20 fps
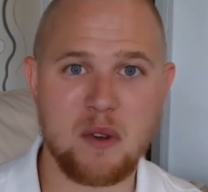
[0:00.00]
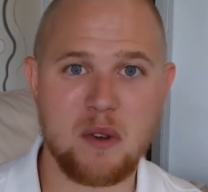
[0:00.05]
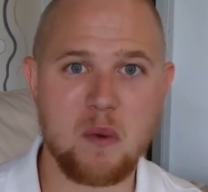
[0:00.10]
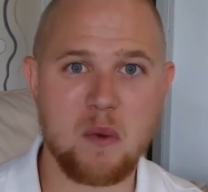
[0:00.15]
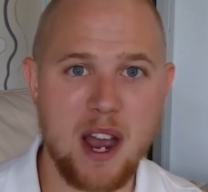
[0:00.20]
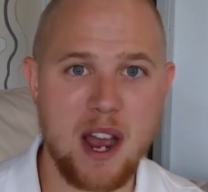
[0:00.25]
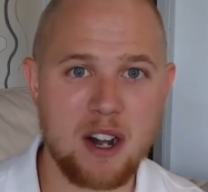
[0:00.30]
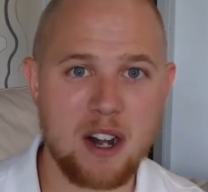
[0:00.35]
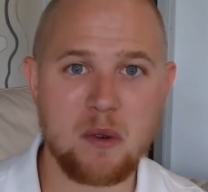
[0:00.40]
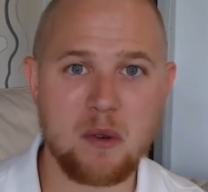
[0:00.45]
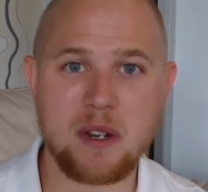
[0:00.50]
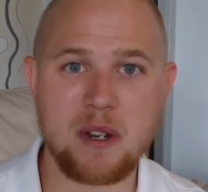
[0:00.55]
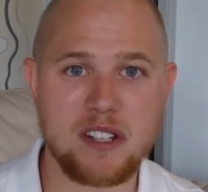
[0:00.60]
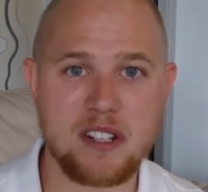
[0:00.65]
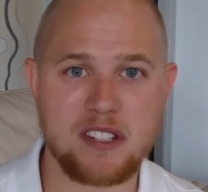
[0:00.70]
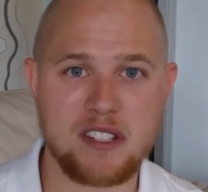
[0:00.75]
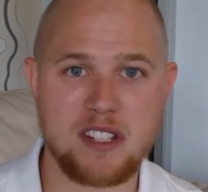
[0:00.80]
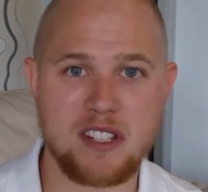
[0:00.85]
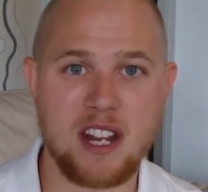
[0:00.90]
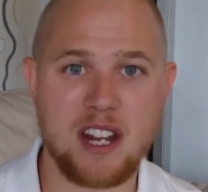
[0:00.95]
So why are
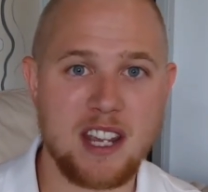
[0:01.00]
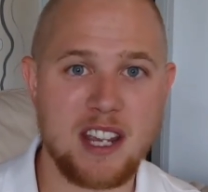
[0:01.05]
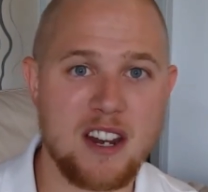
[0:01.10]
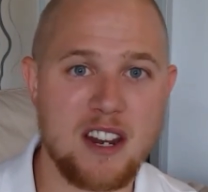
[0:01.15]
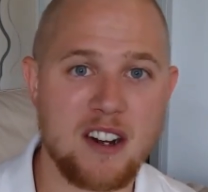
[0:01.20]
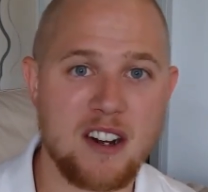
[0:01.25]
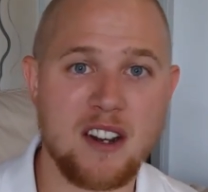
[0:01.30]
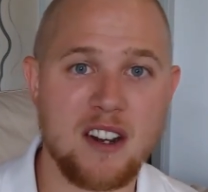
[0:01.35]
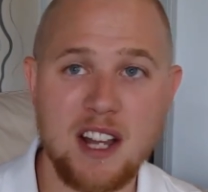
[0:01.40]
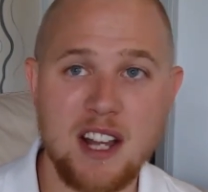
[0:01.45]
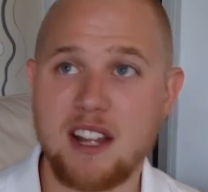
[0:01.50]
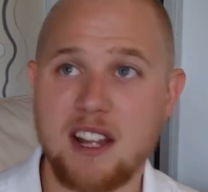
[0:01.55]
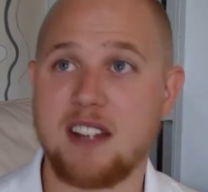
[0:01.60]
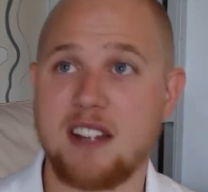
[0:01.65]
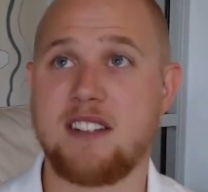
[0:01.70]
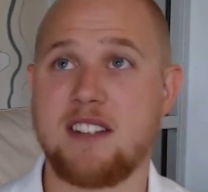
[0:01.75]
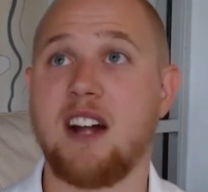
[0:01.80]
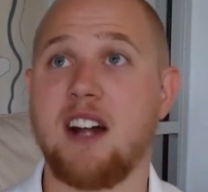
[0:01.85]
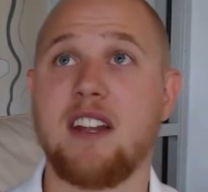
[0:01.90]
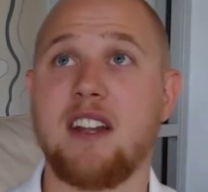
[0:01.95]
we just sitting here
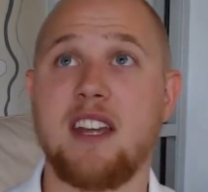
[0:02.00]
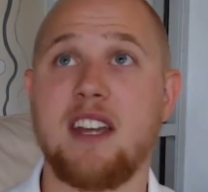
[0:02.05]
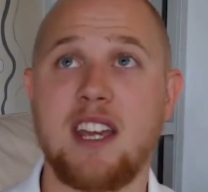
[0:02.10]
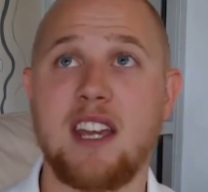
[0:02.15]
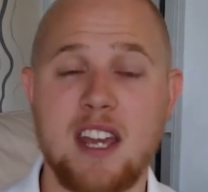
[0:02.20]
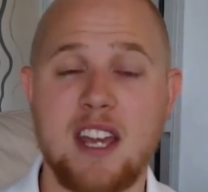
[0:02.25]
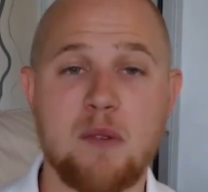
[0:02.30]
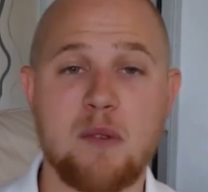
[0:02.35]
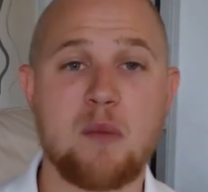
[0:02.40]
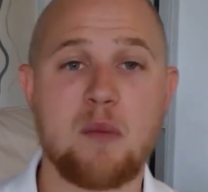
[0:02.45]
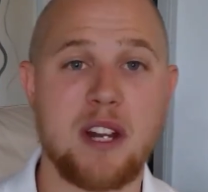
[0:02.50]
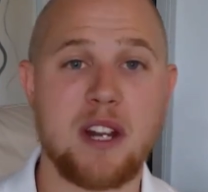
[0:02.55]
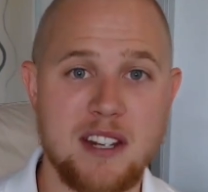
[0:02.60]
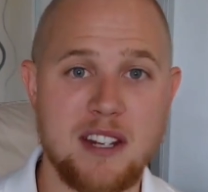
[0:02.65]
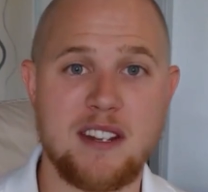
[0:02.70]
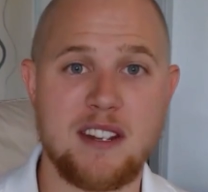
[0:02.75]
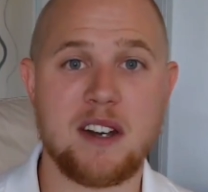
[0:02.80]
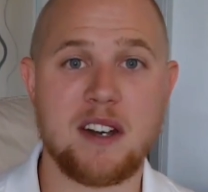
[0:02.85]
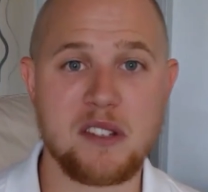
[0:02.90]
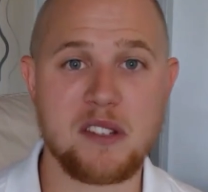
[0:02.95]
telling him
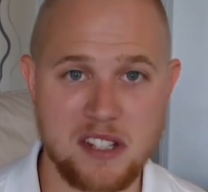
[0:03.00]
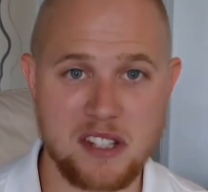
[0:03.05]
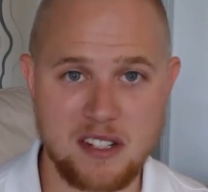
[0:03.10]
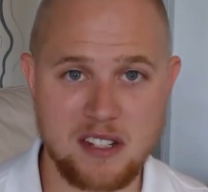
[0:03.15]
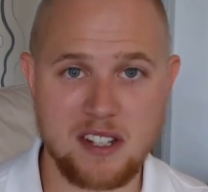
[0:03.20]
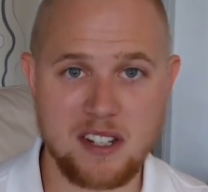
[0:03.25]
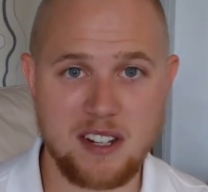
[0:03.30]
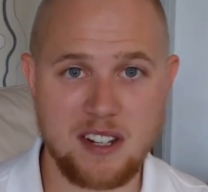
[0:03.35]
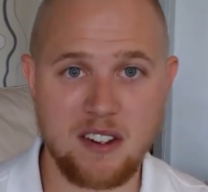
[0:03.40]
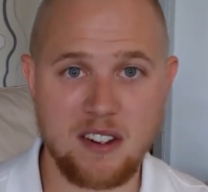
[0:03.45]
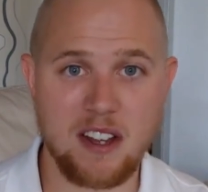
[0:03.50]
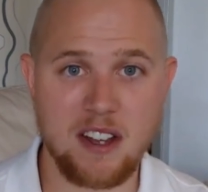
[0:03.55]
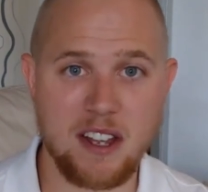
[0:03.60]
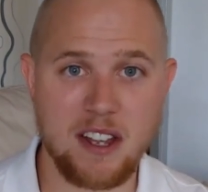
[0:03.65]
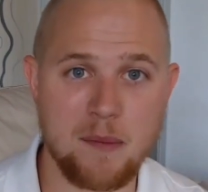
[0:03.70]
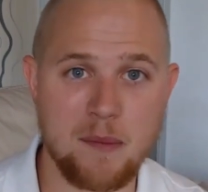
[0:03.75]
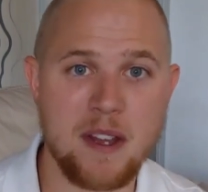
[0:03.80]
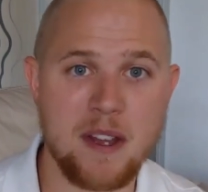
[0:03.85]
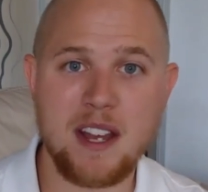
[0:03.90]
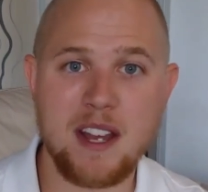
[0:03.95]
what he tells us to
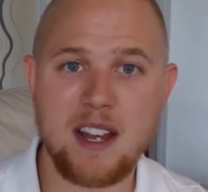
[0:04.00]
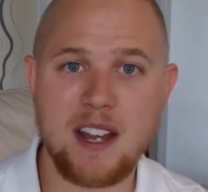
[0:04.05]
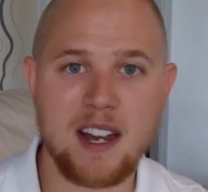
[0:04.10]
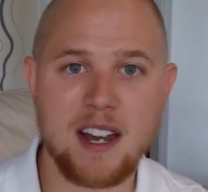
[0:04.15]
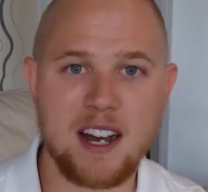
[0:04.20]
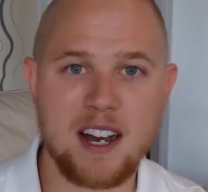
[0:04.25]
tell him?